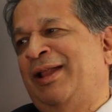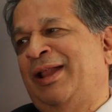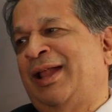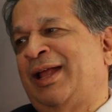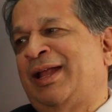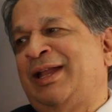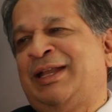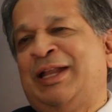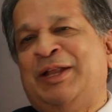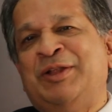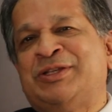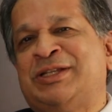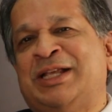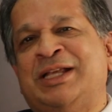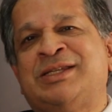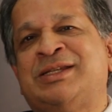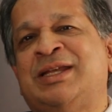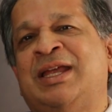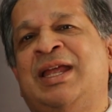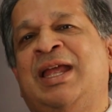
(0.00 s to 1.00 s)
And I can tell you
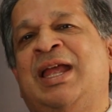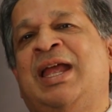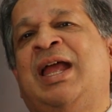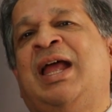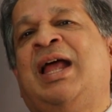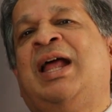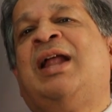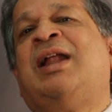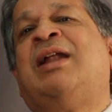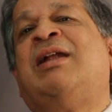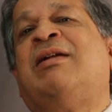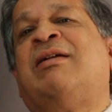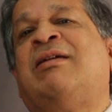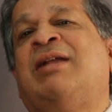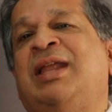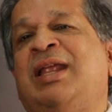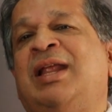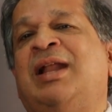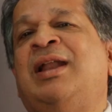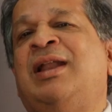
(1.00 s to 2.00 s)
such
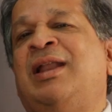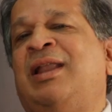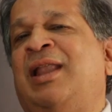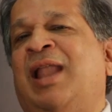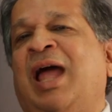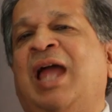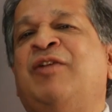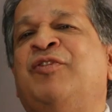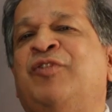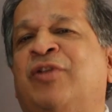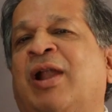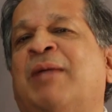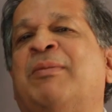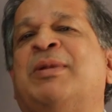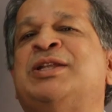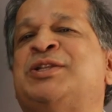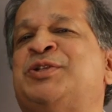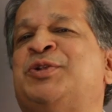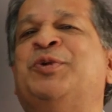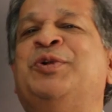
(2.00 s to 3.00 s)
real life
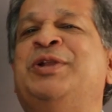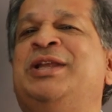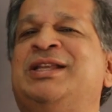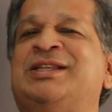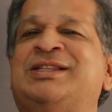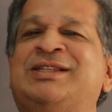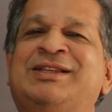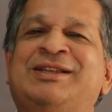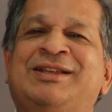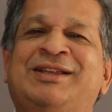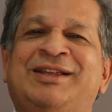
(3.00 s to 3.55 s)
drama stories,